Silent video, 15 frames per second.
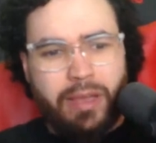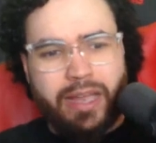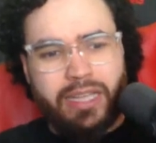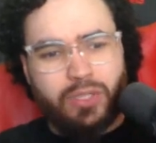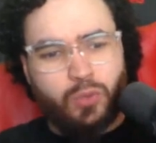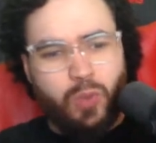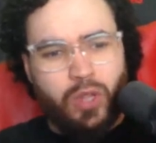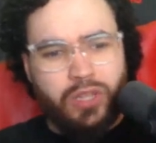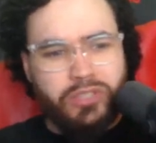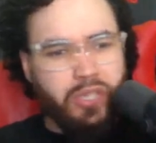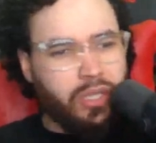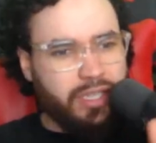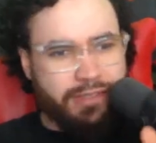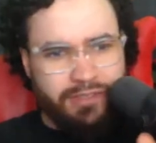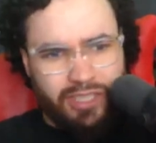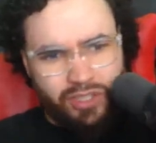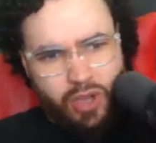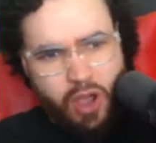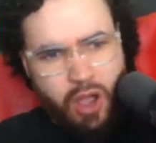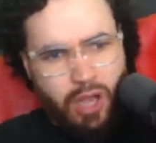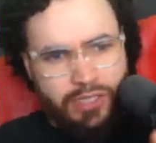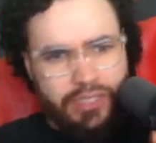as well as I'll leave the
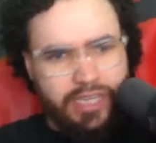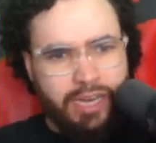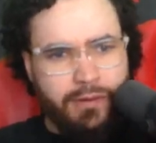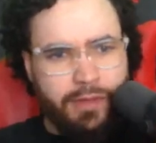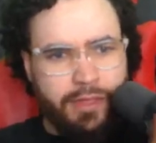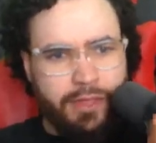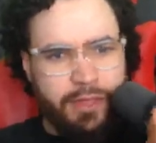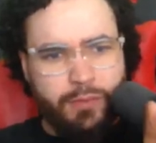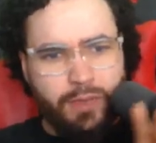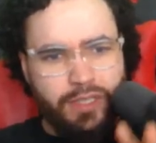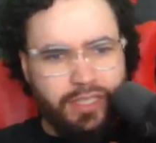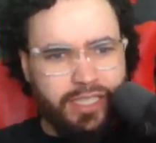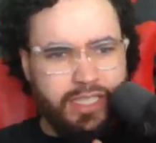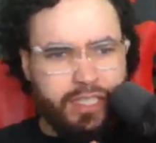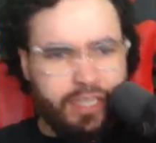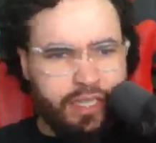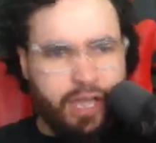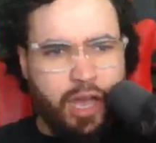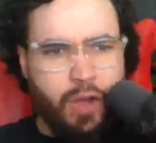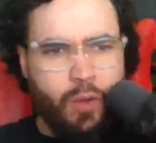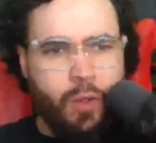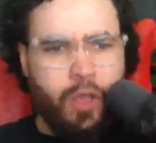docs and everything you really need to
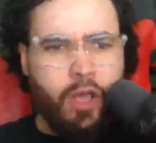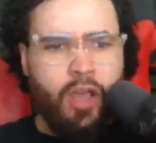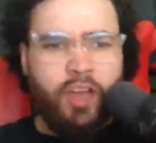know.